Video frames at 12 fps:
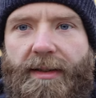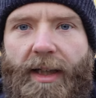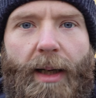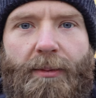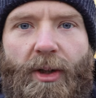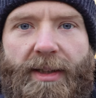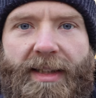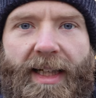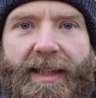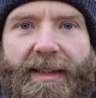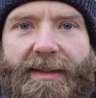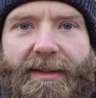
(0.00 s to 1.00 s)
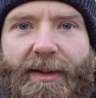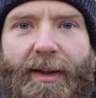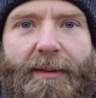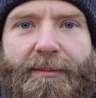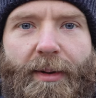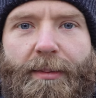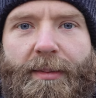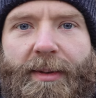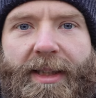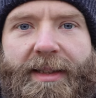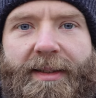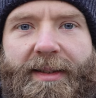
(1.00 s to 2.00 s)
I'm not Italian, so I
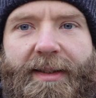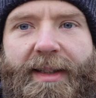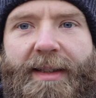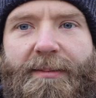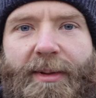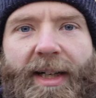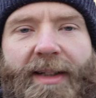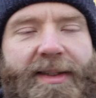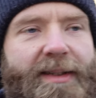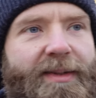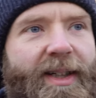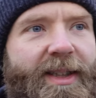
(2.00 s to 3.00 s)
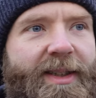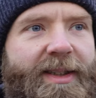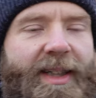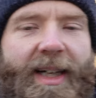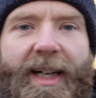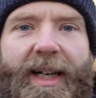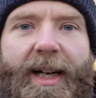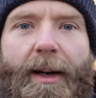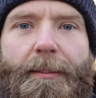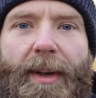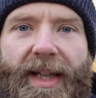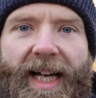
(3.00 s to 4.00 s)
probably didn't pronounce that very good.
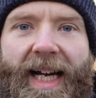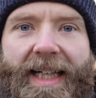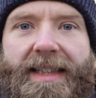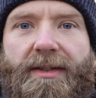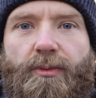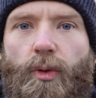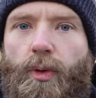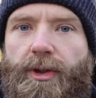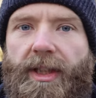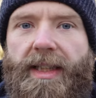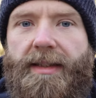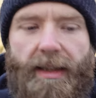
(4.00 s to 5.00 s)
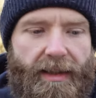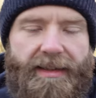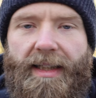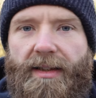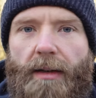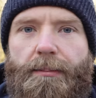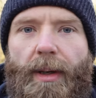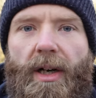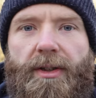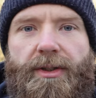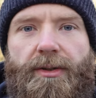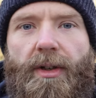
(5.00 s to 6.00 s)
But that is raw cheese, and it says
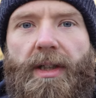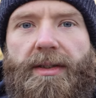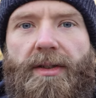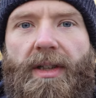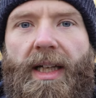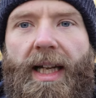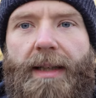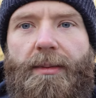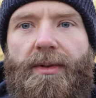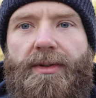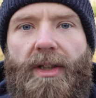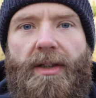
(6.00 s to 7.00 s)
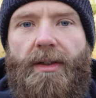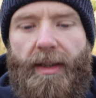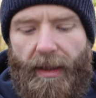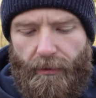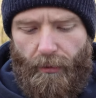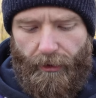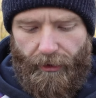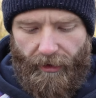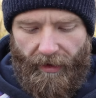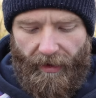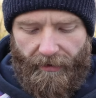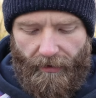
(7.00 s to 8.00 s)
unpasteurized on the label, so that's when you
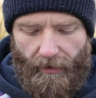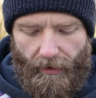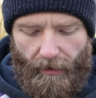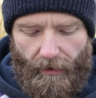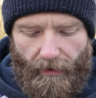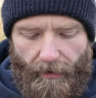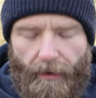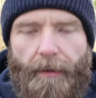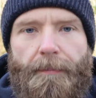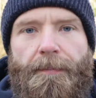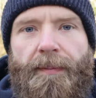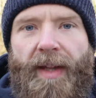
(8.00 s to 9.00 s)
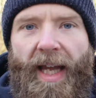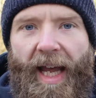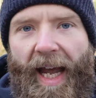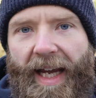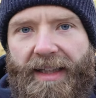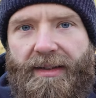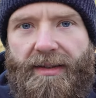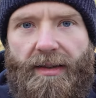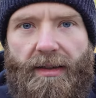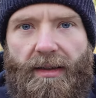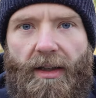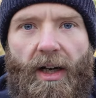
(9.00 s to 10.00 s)
can add
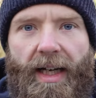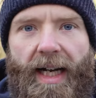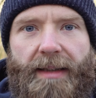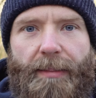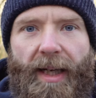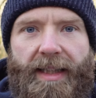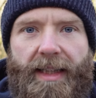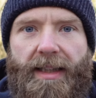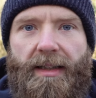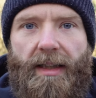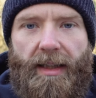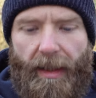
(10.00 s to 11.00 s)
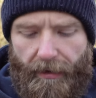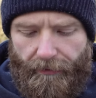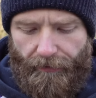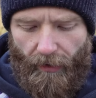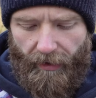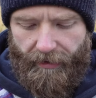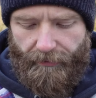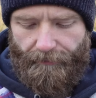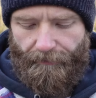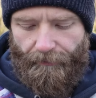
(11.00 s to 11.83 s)
eggs, I add back in and that's fine.